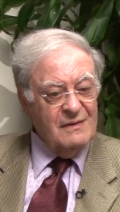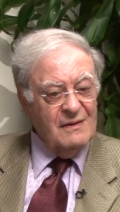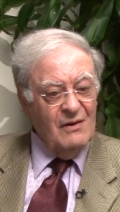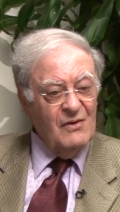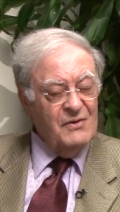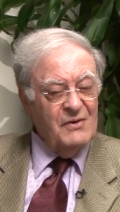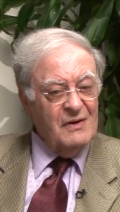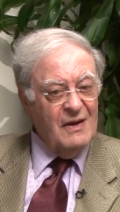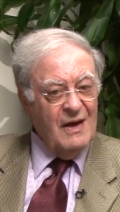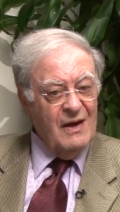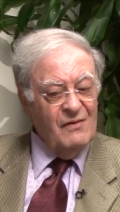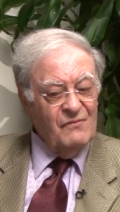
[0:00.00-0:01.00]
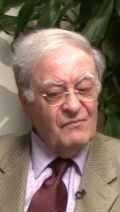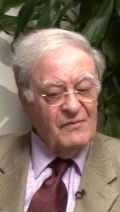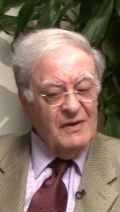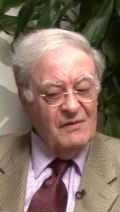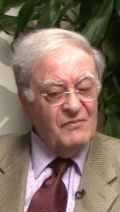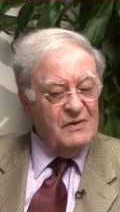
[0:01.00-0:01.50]
all your life,
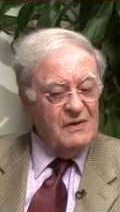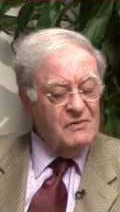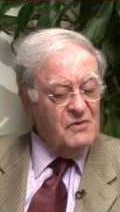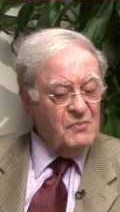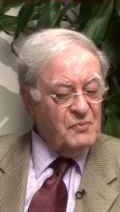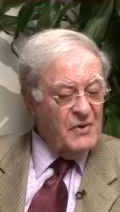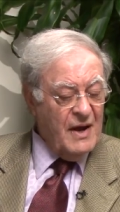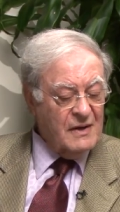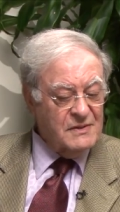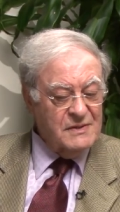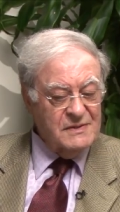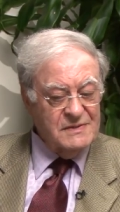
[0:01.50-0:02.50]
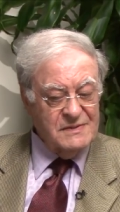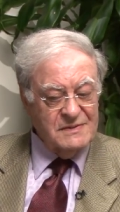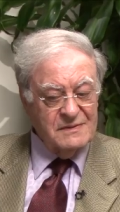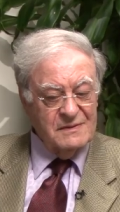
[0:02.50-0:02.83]
even in your practice.